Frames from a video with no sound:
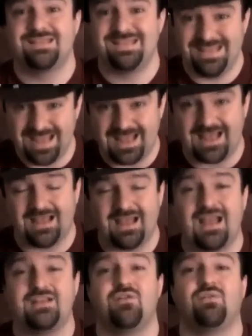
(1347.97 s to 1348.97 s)
Yeah,
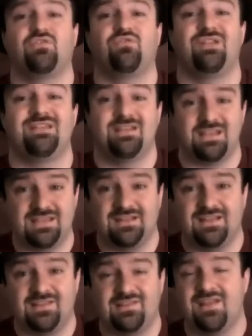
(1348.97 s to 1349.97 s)
I know it's
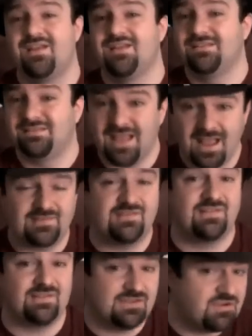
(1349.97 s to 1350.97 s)
ridiculous. That's
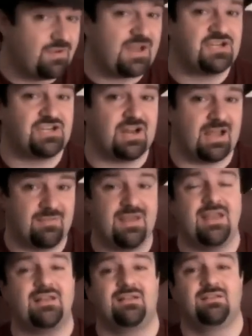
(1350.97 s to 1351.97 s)
the situation I'm
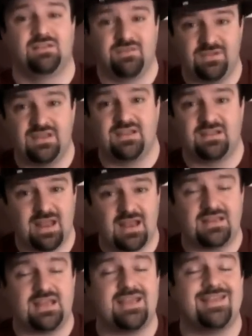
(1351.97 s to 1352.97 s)
in living in
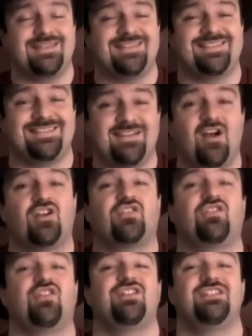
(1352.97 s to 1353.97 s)
Connecticut. It
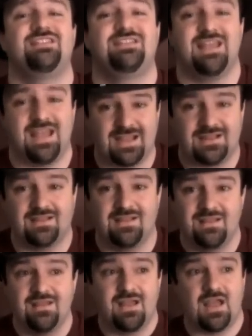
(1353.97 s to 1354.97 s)
sucks dick.
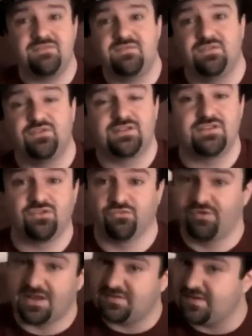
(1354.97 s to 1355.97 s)
I've even looked into
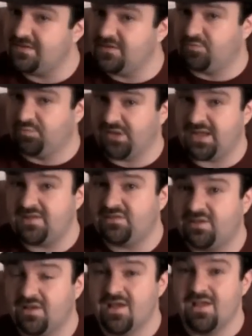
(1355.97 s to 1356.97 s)
renting this
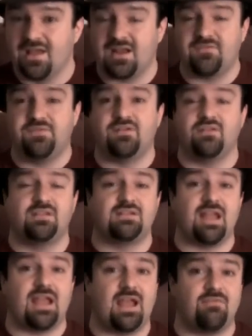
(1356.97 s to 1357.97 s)
place, and I found out that
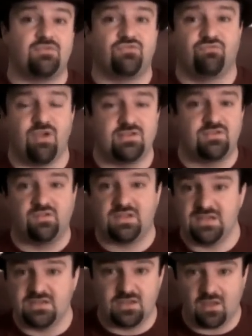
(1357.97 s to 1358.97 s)
the average rental
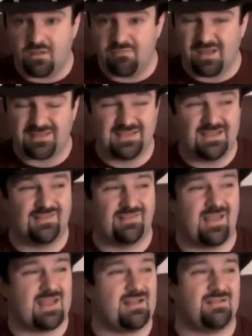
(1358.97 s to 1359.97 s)
income, I think, is
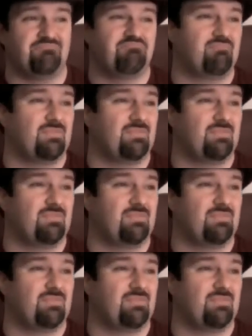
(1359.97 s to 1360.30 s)
like